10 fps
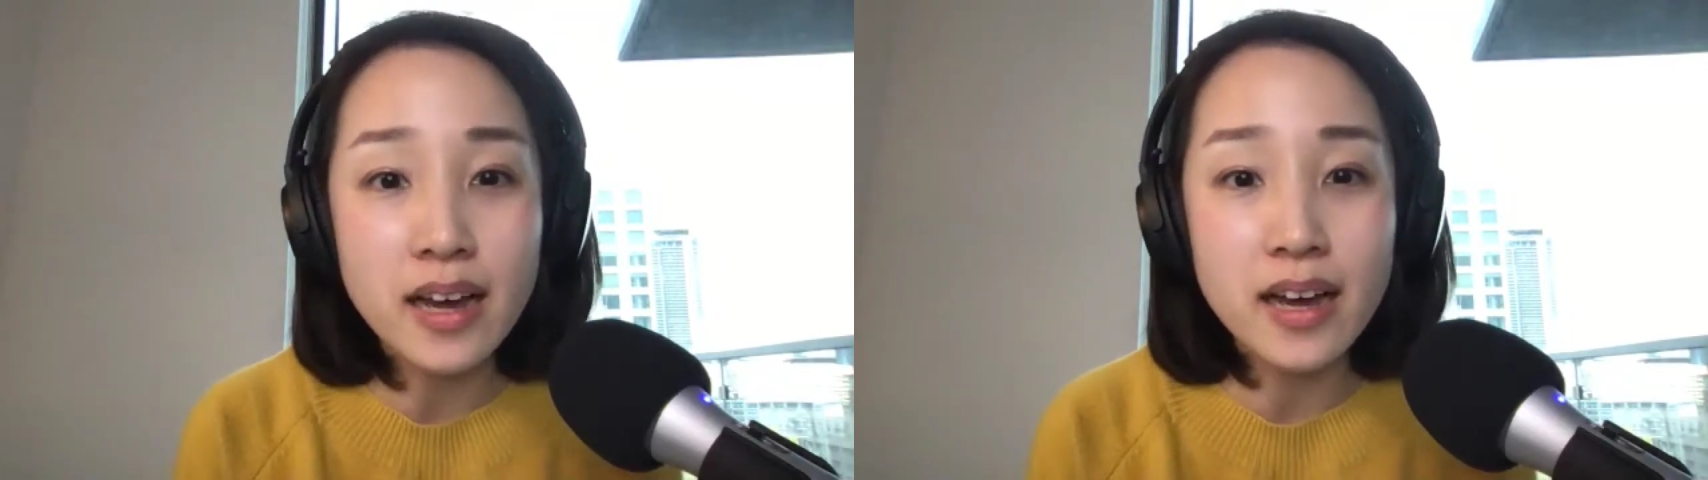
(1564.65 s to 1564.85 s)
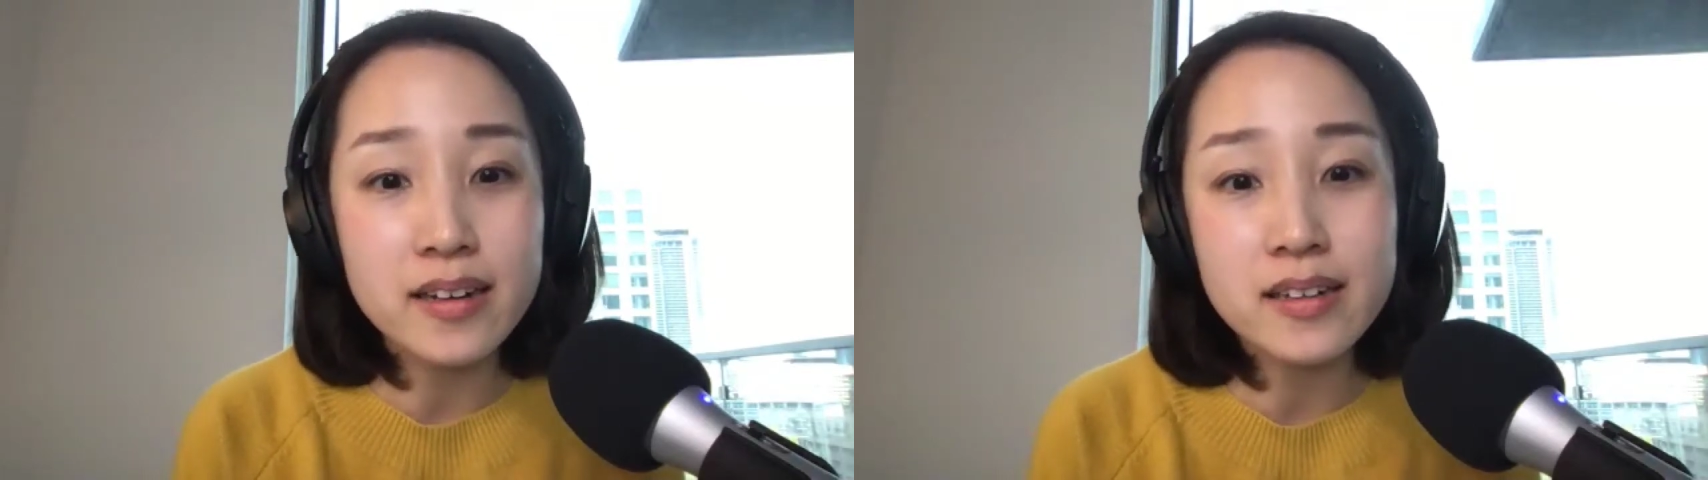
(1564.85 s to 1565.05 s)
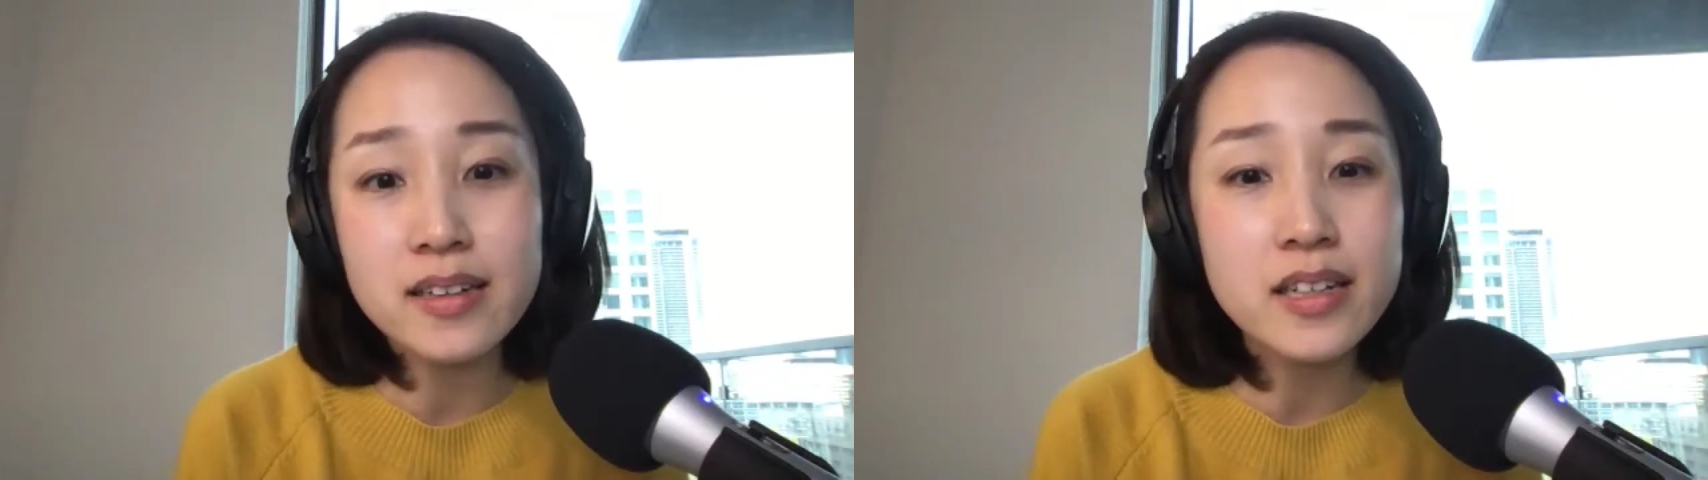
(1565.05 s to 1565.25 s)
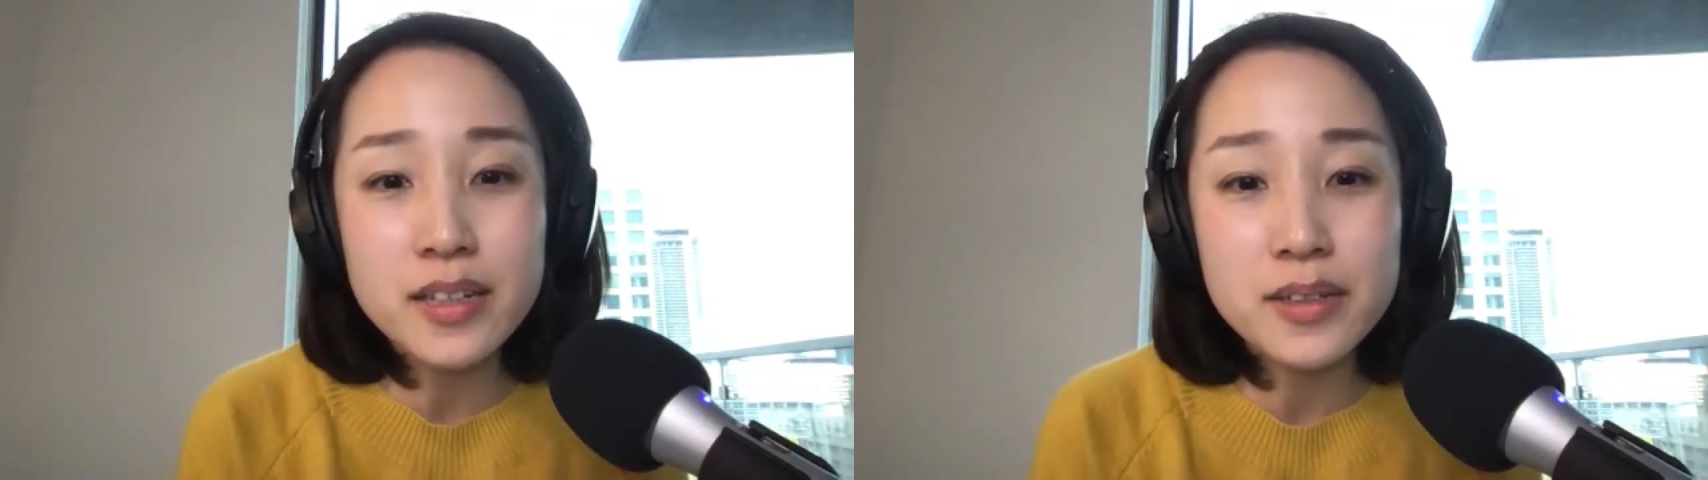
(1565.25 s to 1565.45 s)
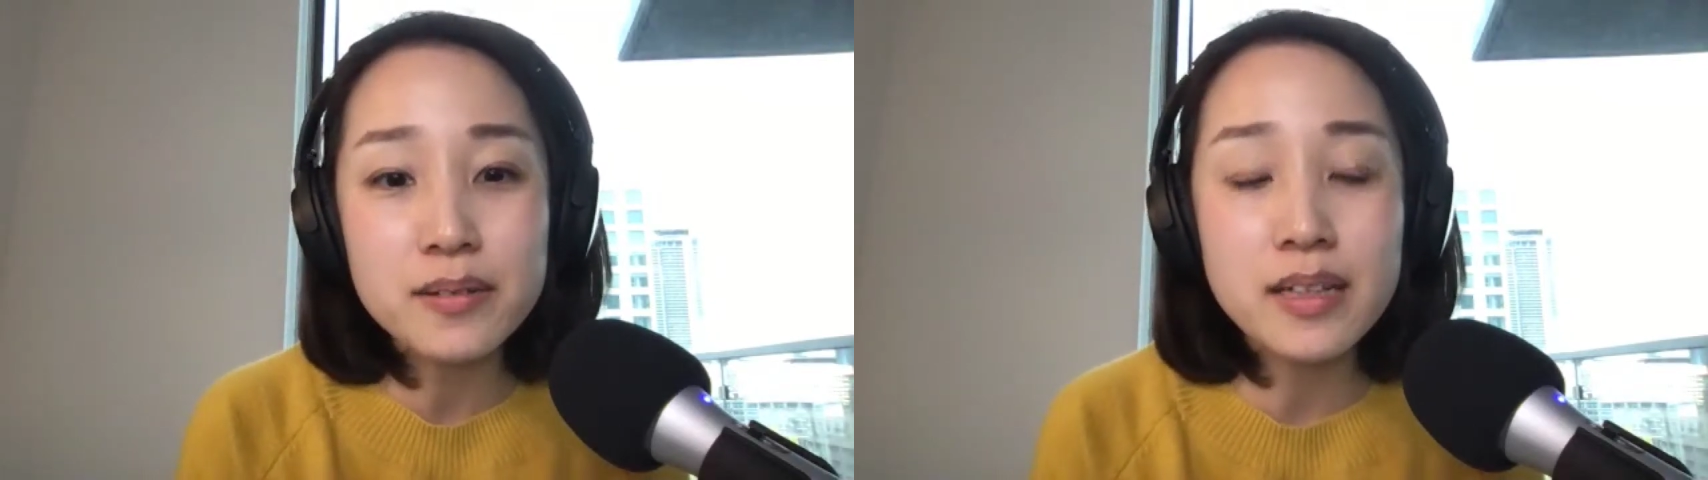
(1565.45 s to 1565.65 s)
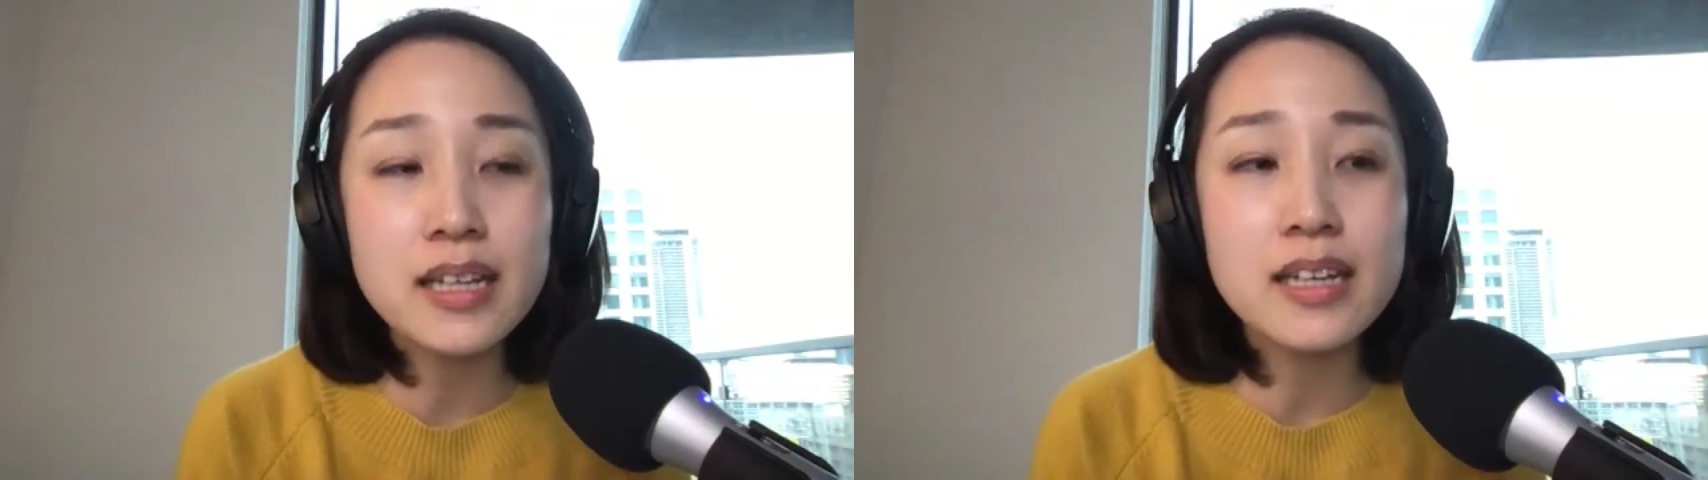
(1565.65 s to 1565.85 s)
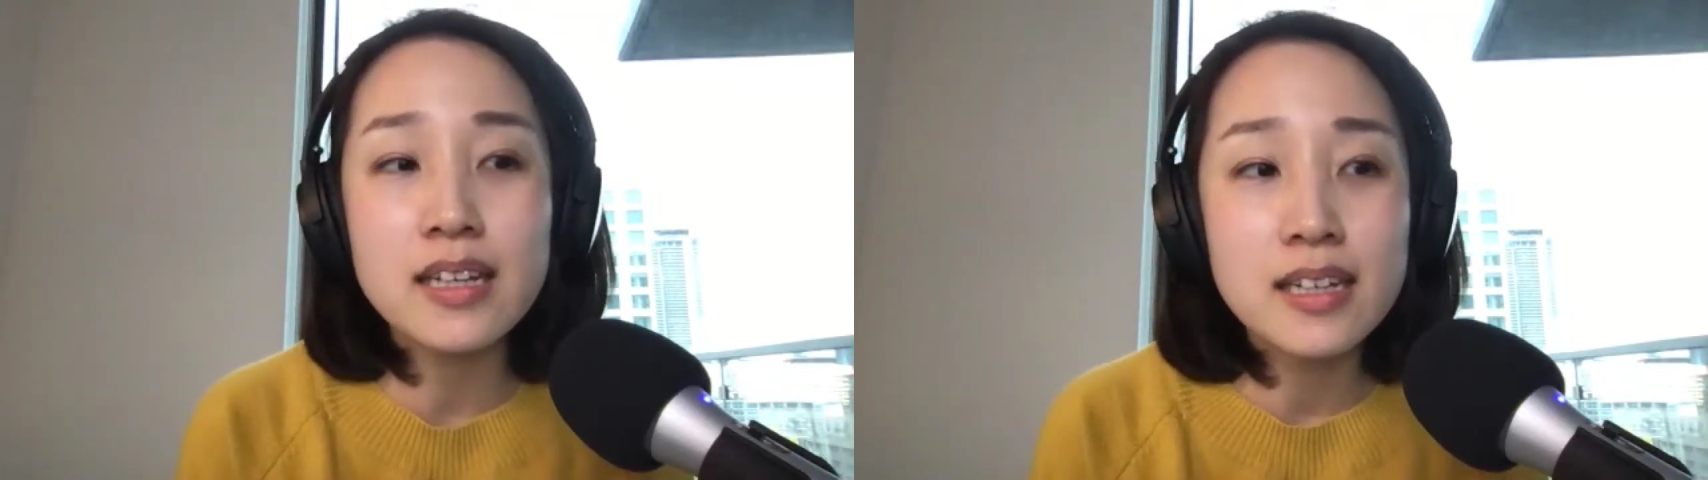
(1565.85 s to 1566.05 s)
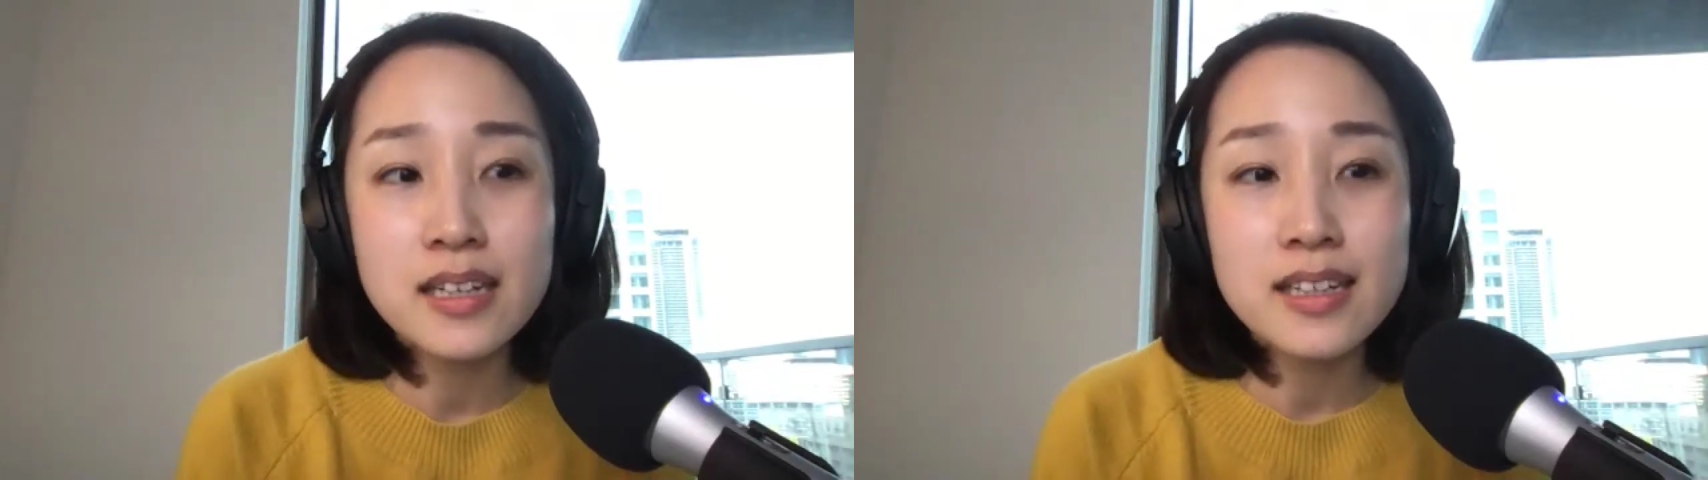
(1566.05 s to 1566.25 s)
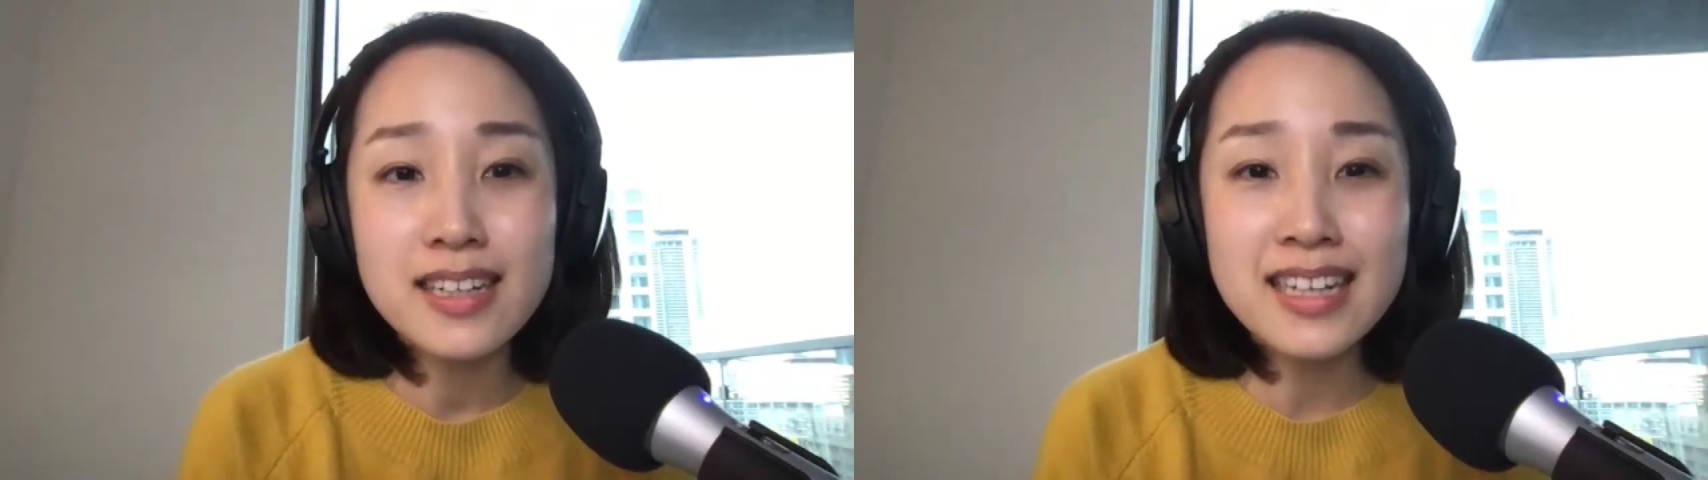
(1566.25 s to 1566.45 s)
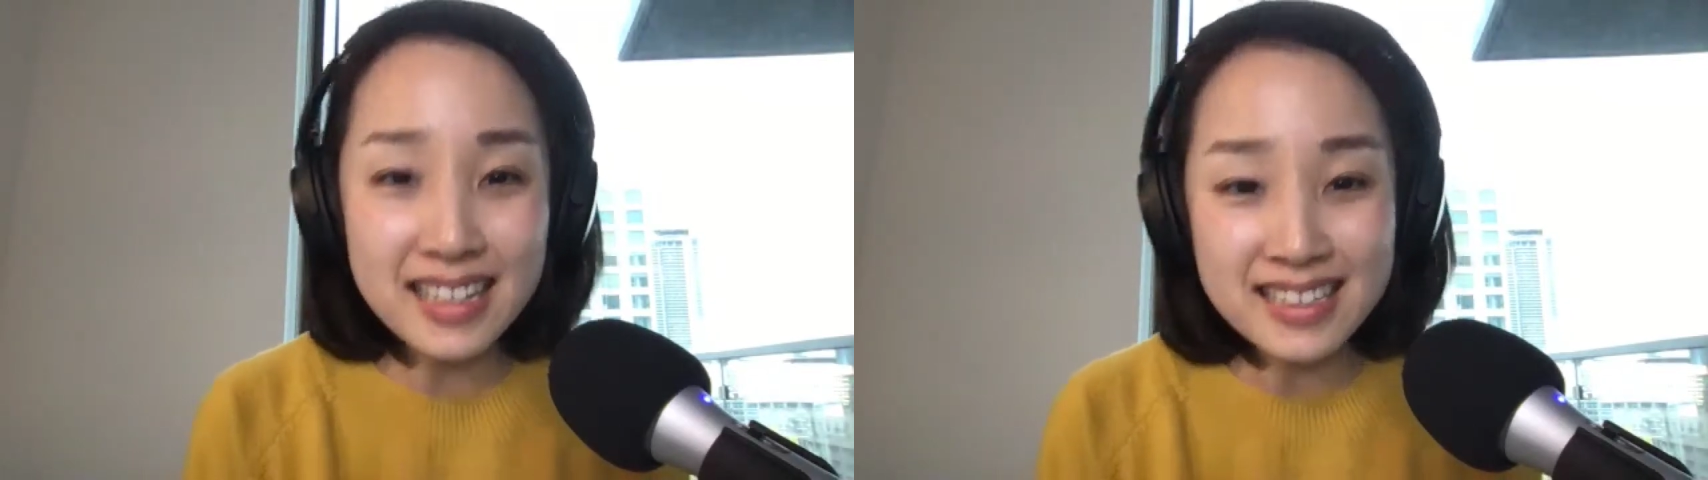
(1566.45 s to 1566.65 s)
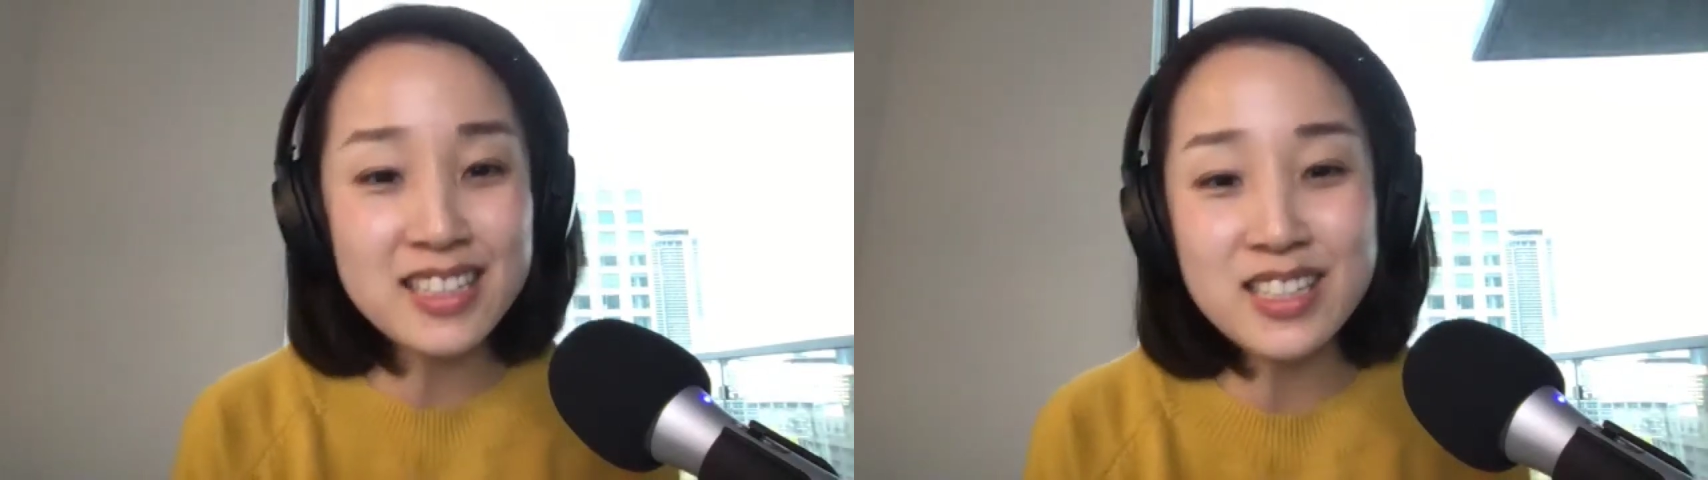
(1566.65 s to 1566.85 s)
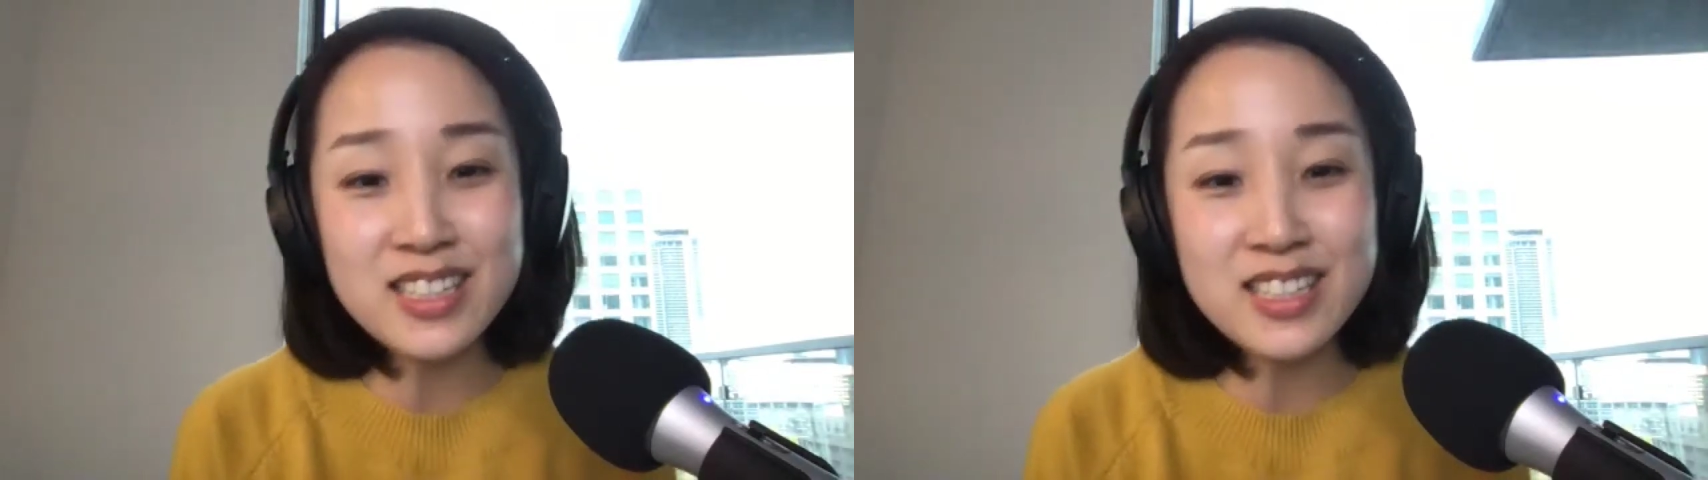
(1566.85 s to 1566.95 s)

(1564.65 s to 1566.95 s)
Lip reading: And, like, it's just